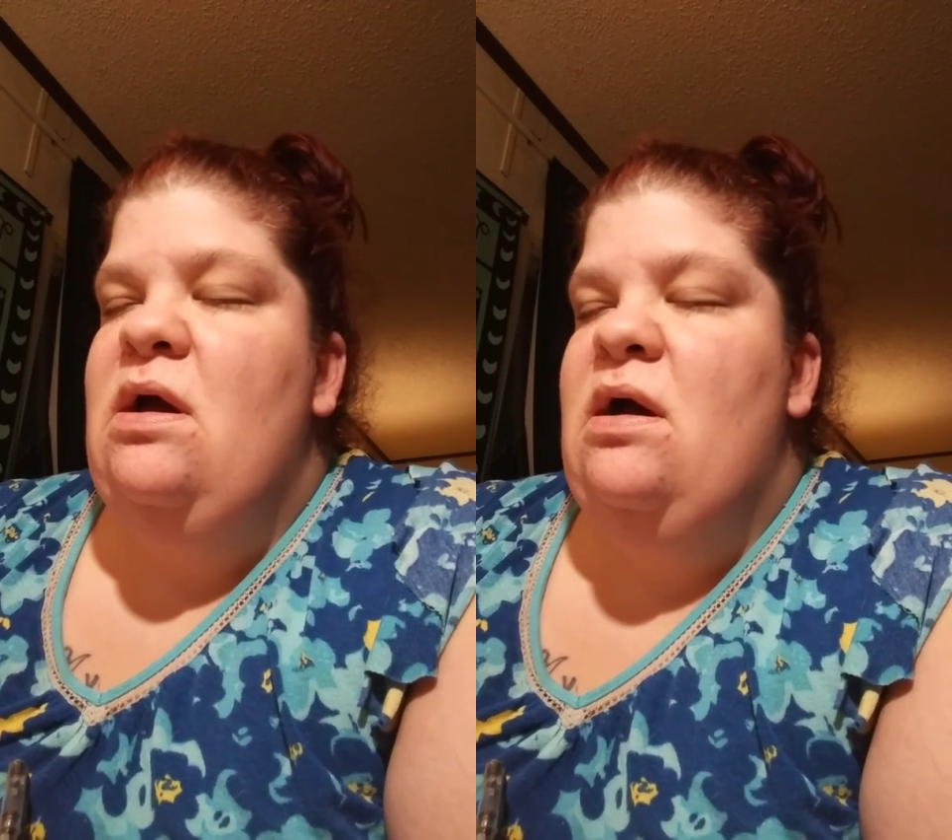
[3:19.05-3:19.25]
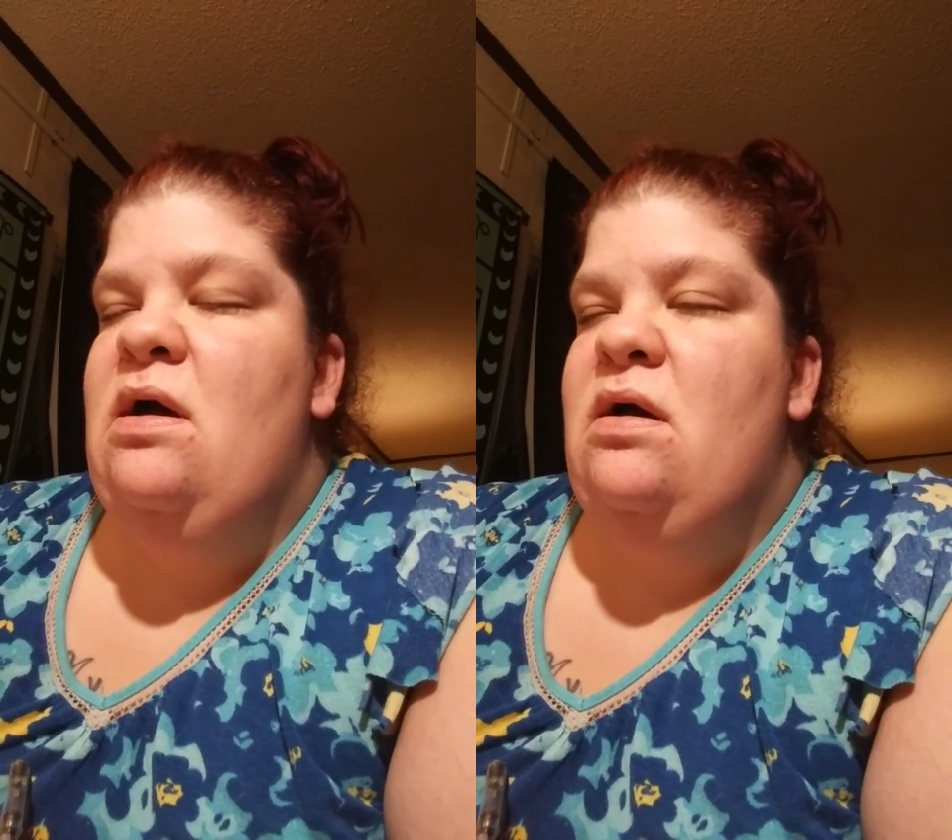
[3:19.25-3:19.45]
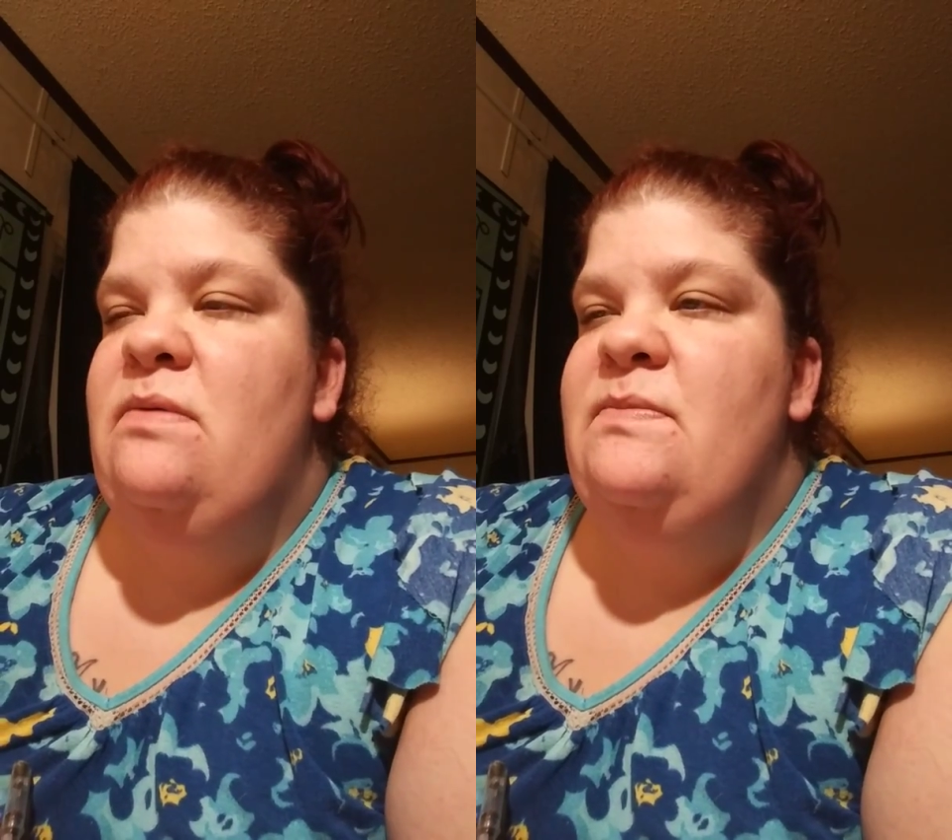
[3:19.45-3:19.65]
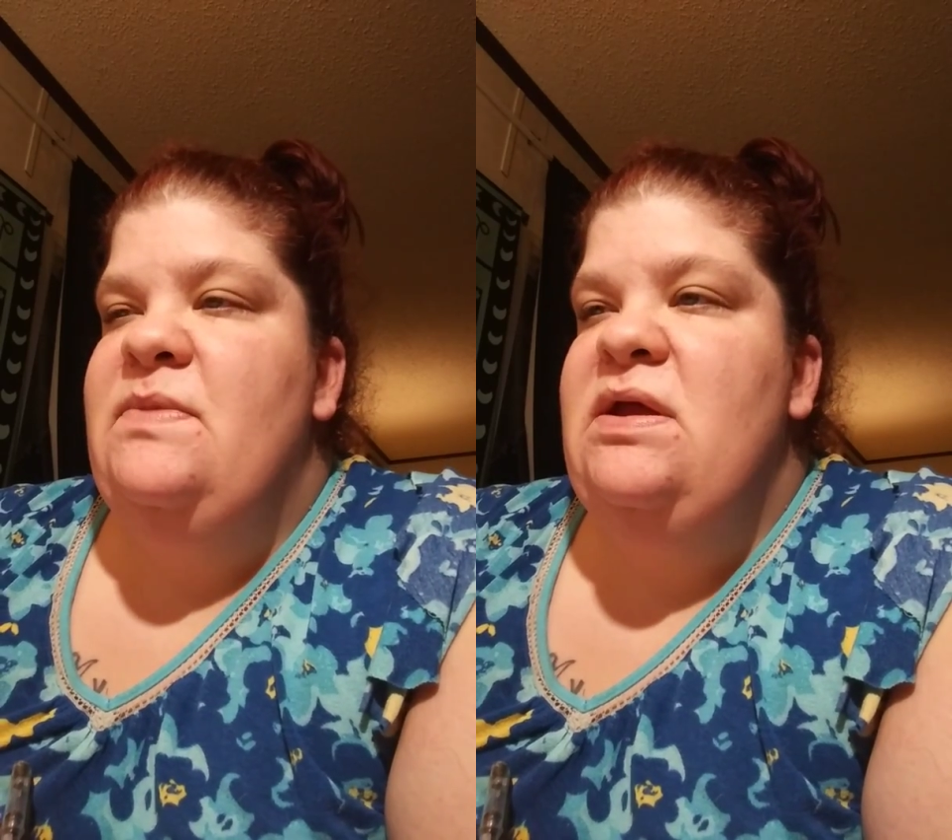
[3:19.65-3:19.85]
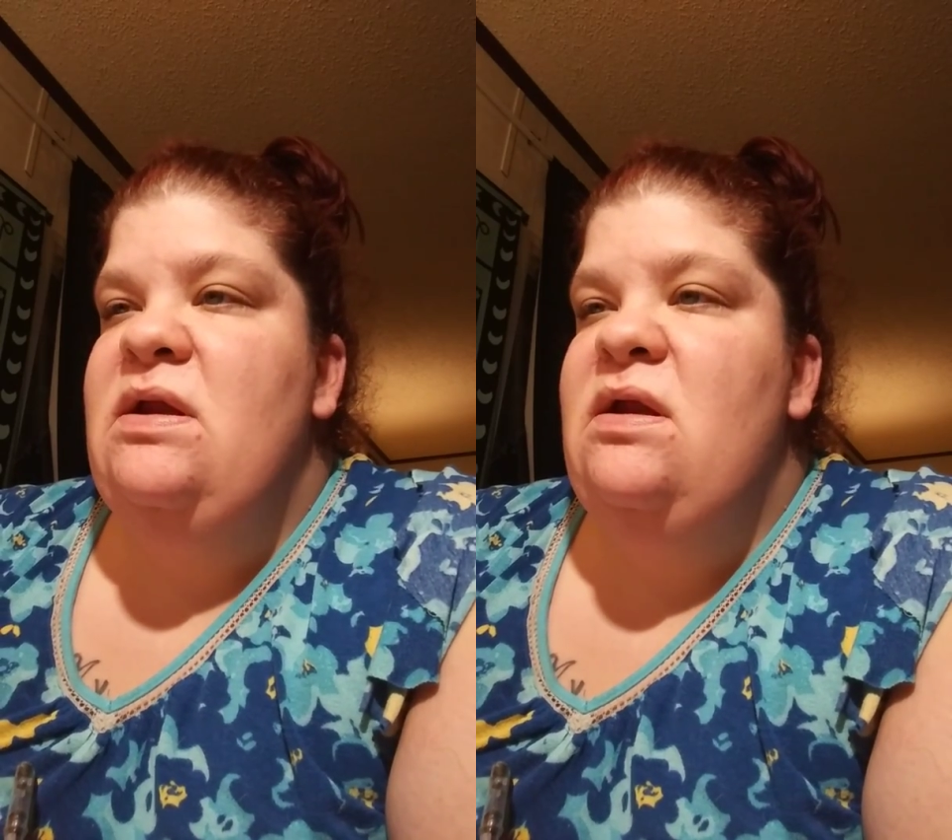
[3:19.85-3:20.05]
Um,
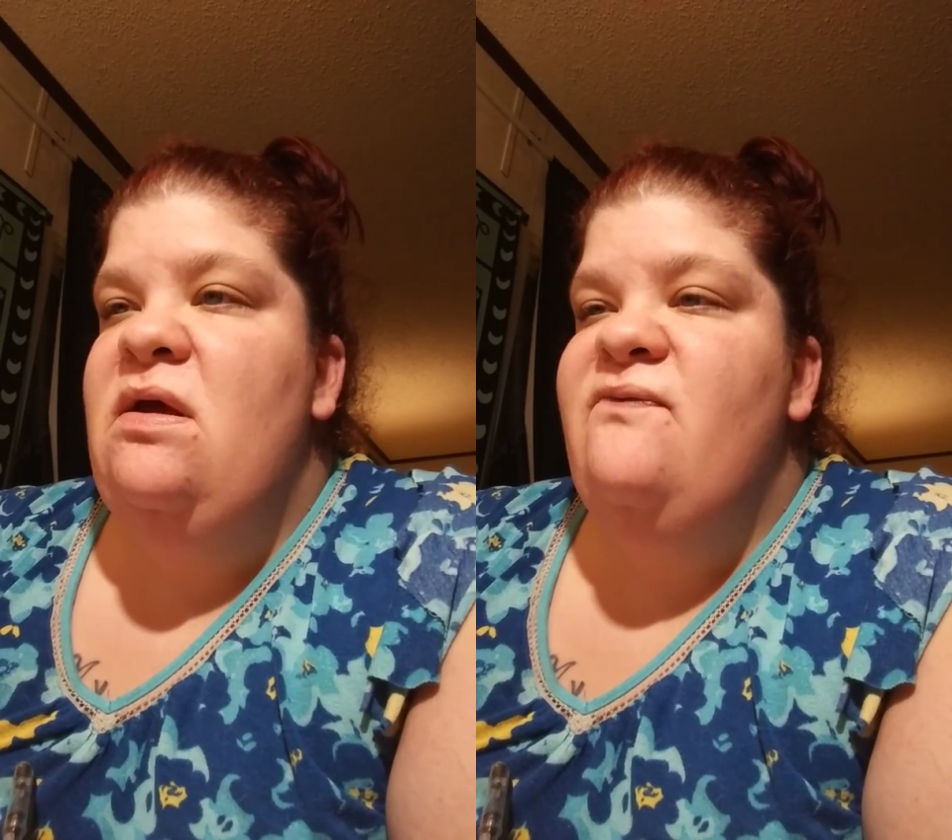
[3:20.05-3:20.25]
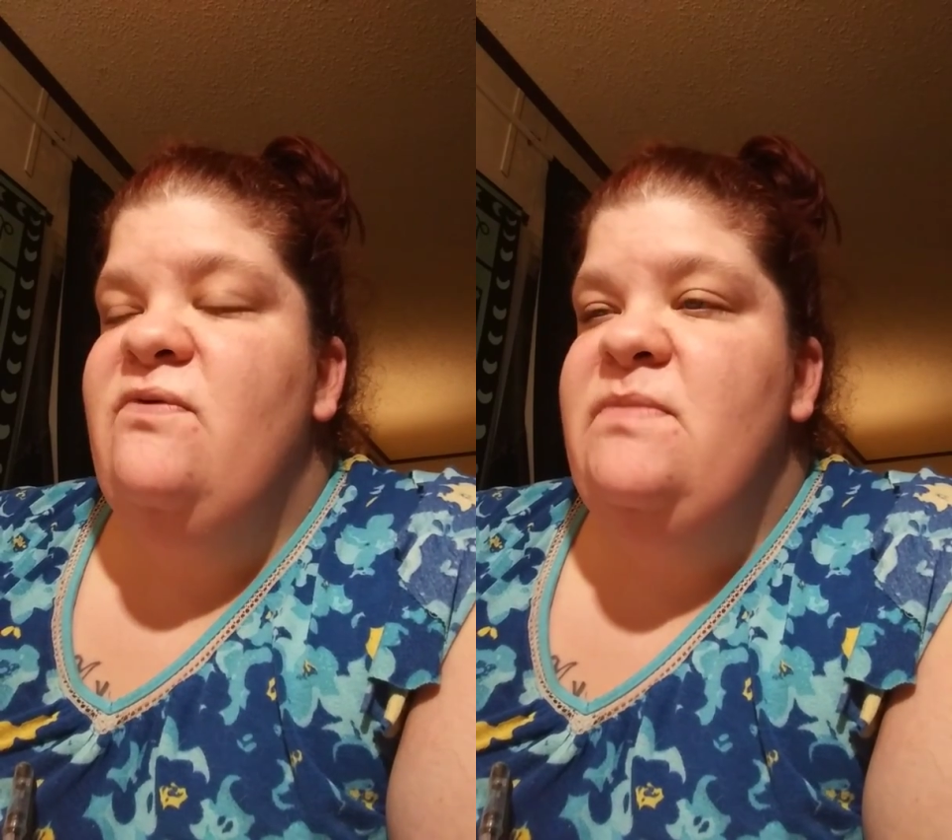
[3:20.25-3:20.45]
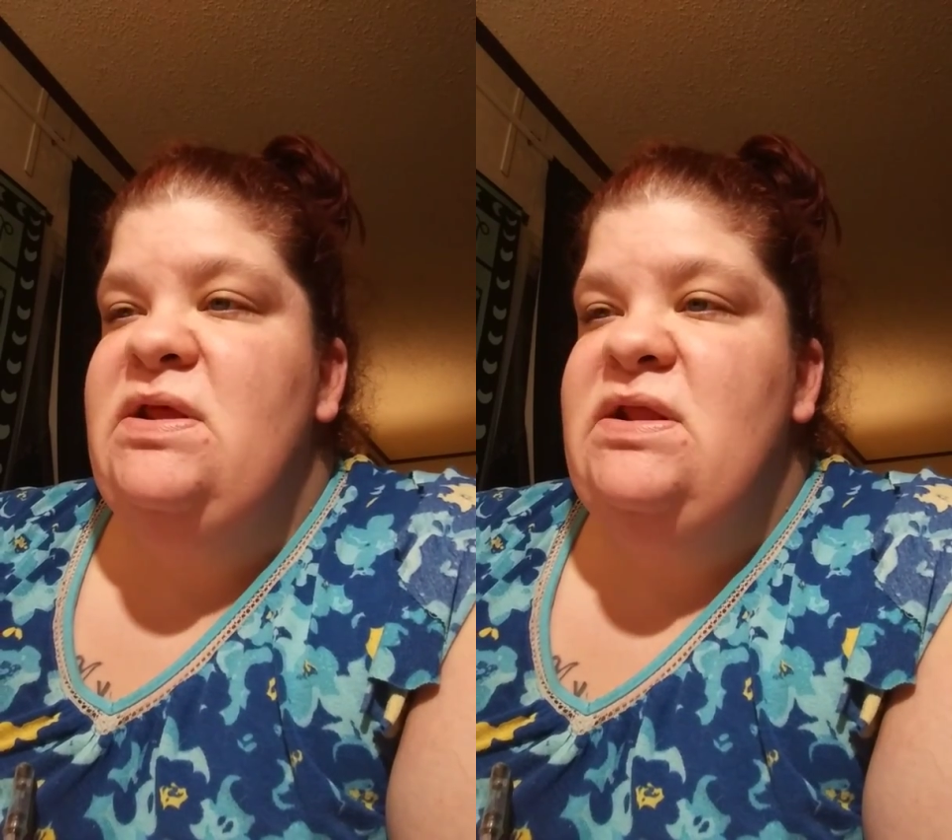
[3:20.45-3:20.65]
and, and for me,